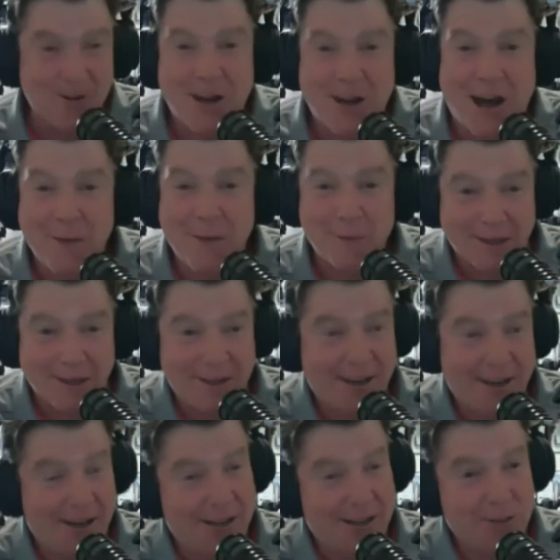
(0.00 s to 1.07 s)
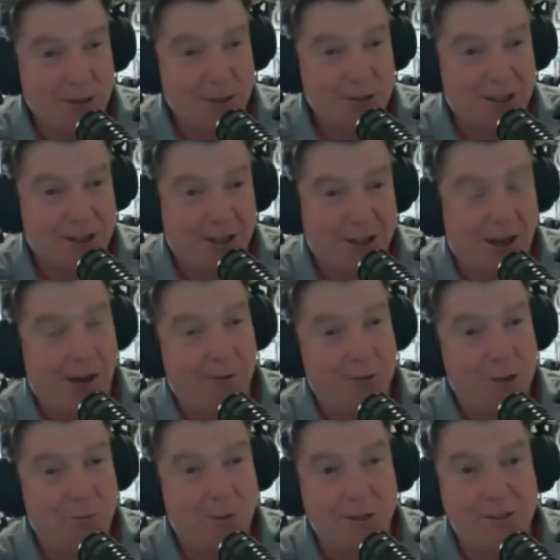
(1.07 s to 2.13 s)
common, especially in
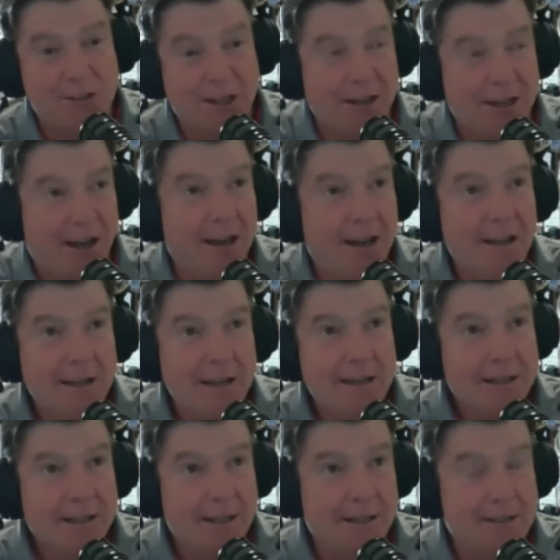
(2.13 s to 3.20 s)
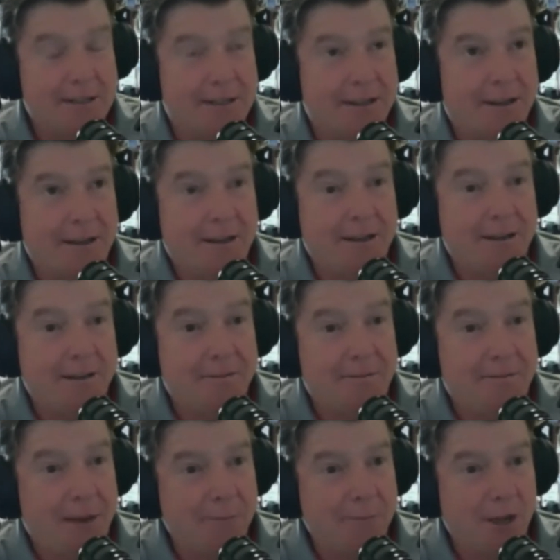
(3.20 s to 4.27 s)
Irish music. There's a
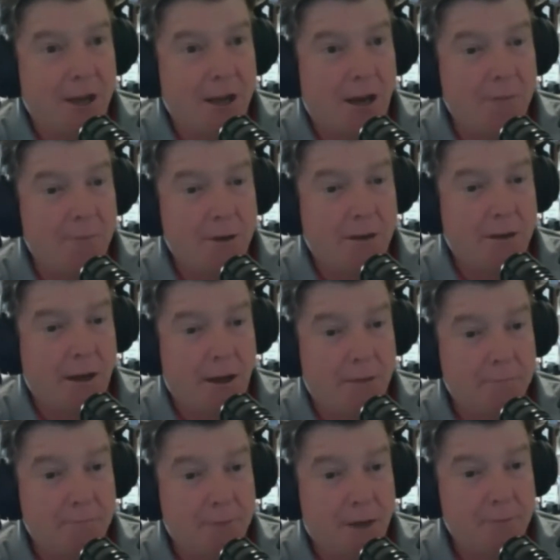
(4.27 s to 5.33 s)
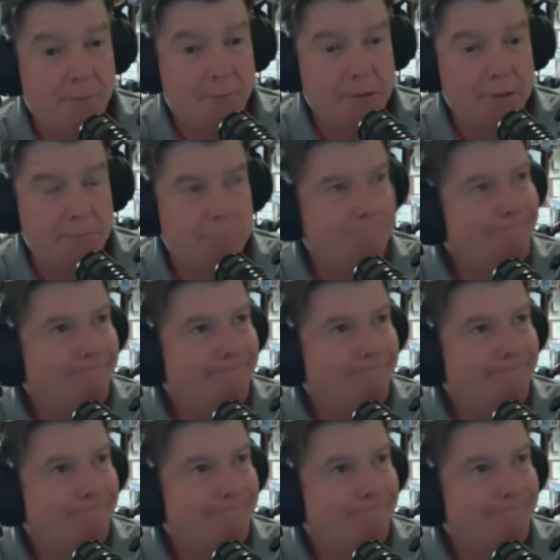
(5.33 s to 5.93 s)
family uh, up in